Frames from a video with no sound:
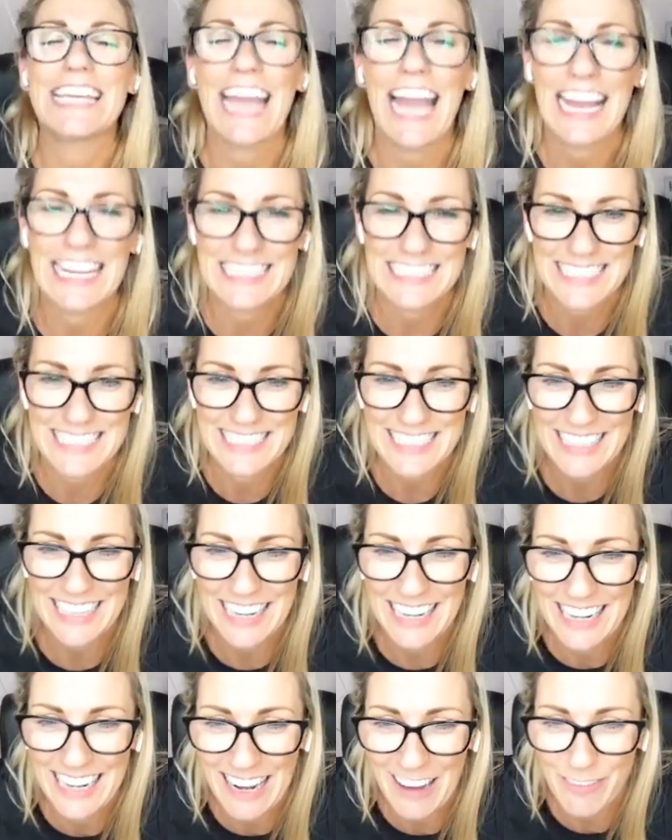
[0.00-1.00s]
Yes.
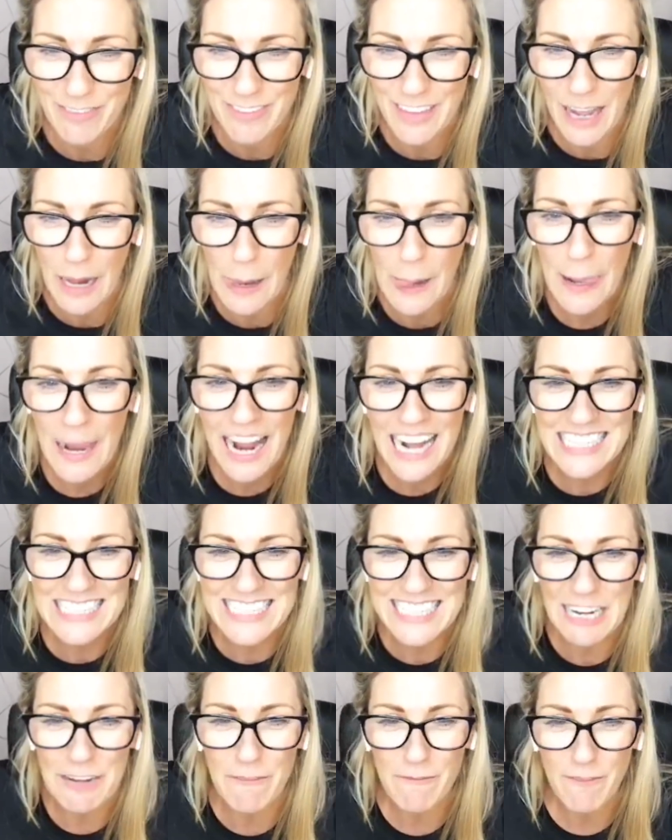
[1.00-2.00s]
Love that. I
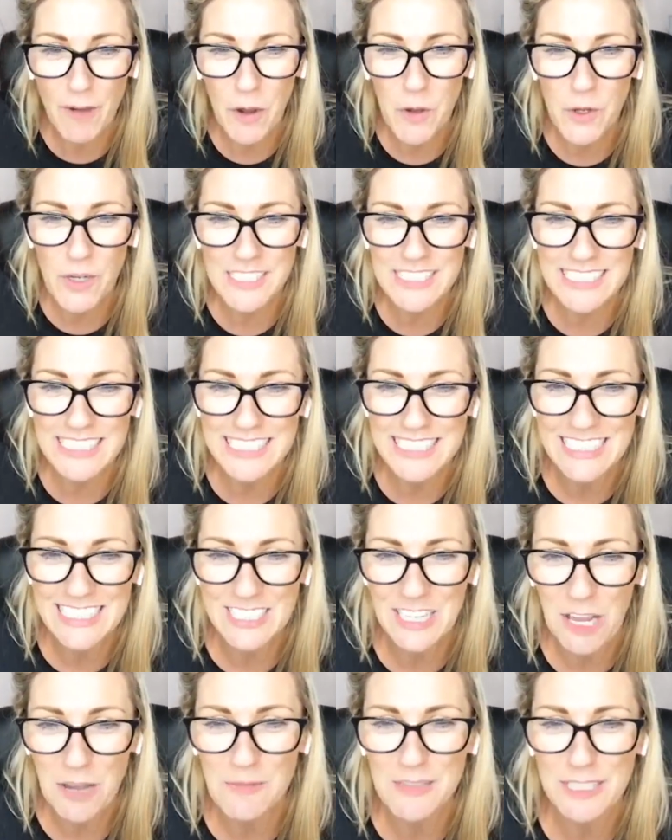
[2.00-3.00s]
stayed focused and
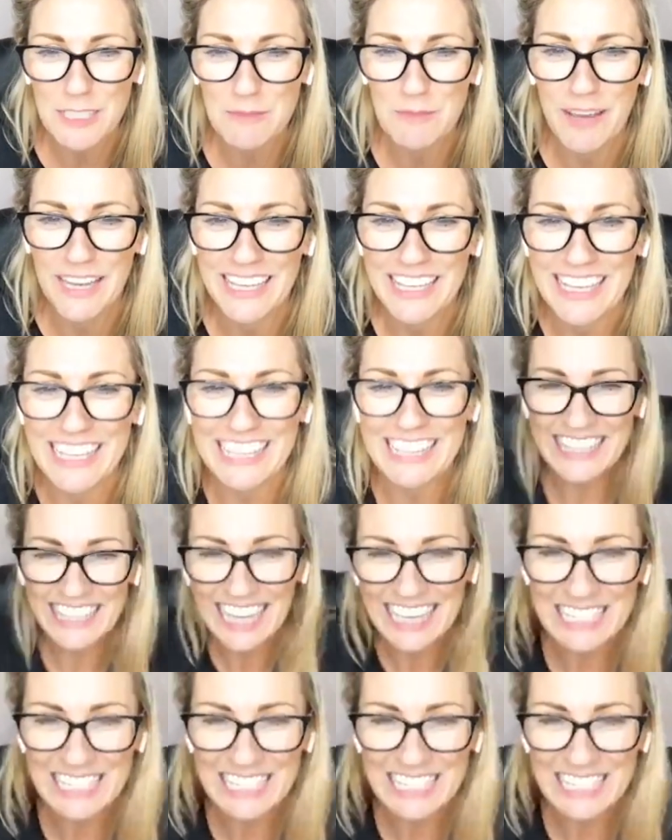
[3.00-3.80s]
determined to make it.